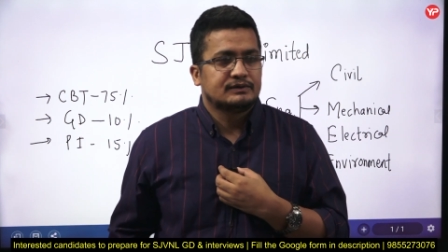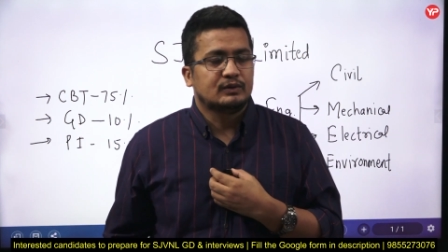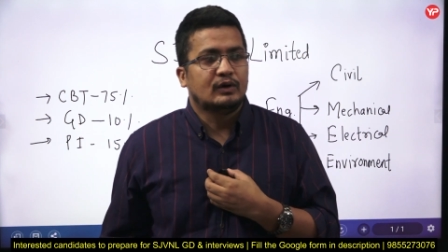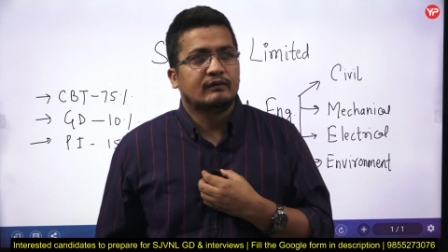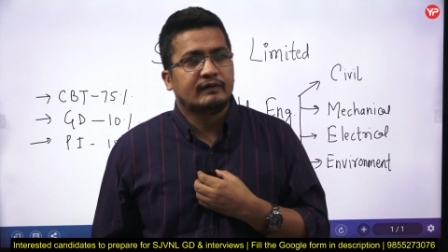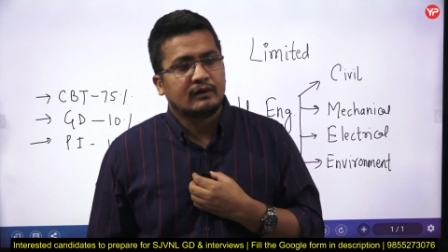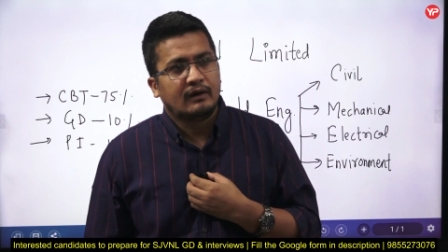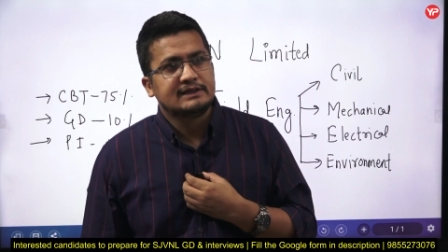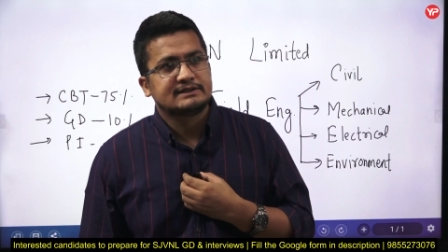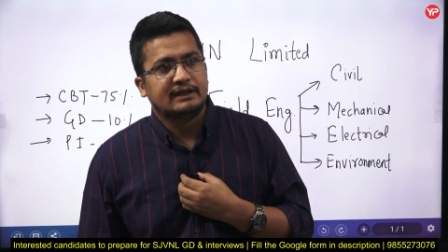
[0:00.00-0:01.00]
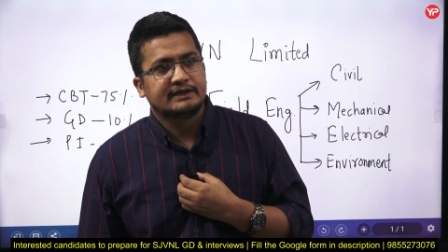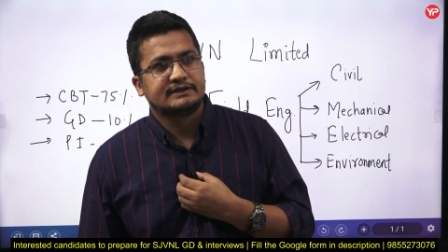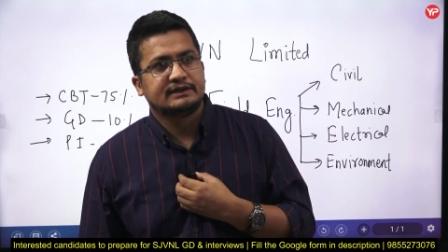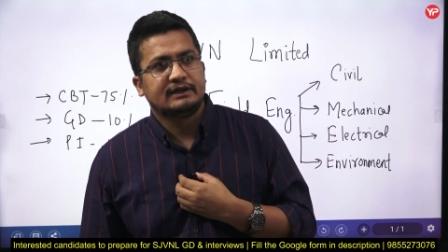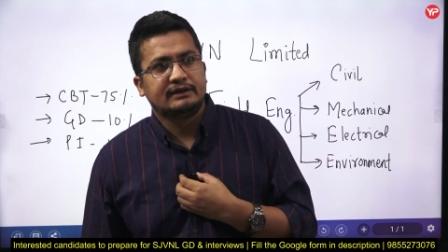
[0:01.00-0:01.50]
So overall
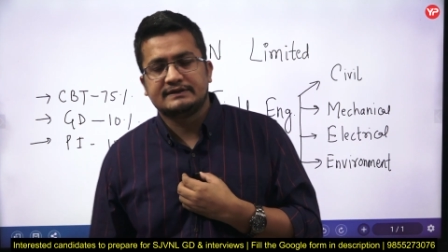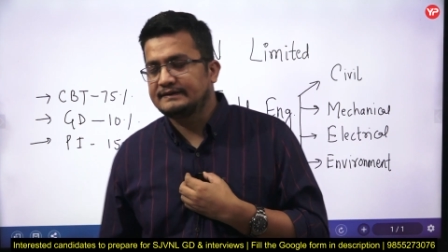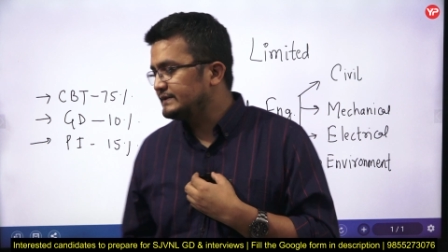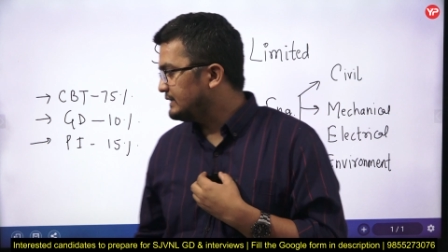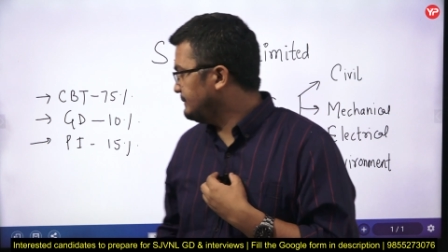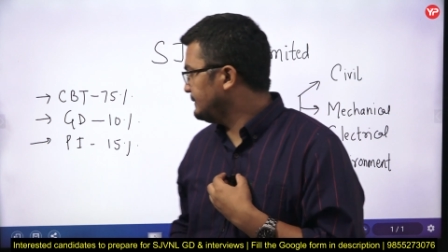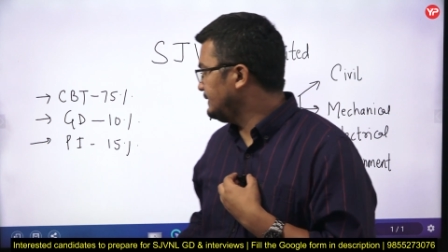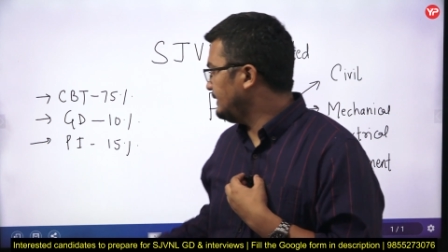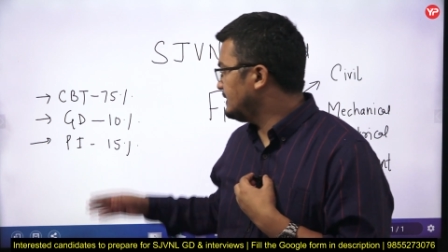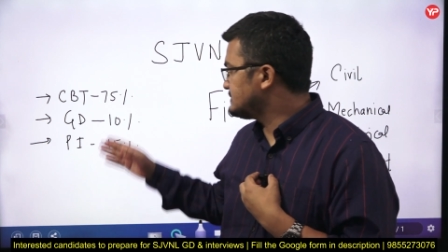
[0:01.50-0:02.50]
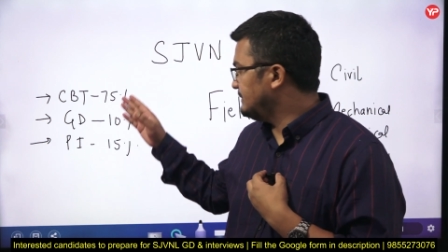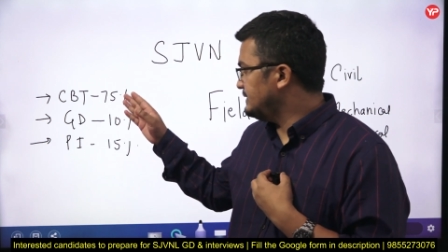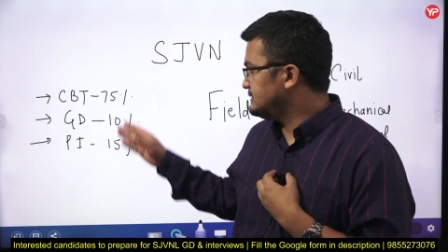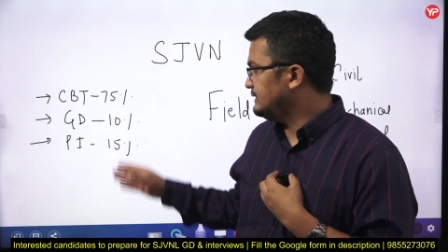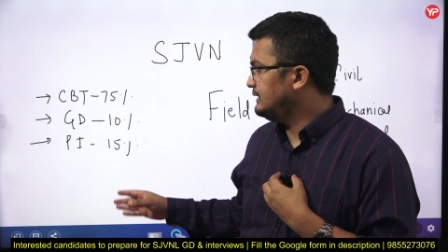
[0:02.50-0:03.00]
selection is distributed as
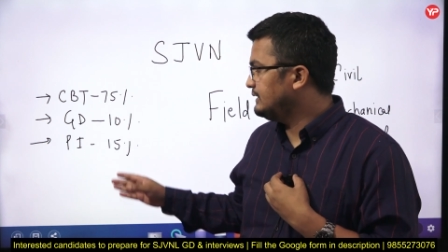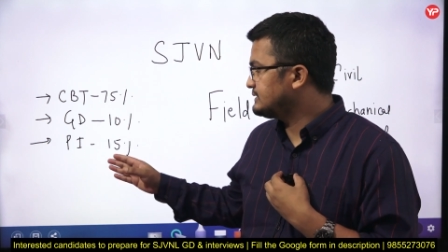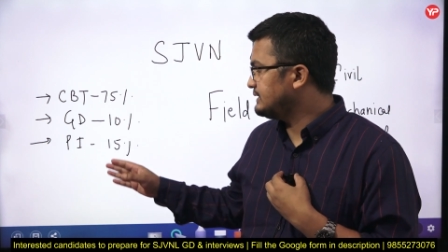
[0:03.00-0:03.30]
mentioned here.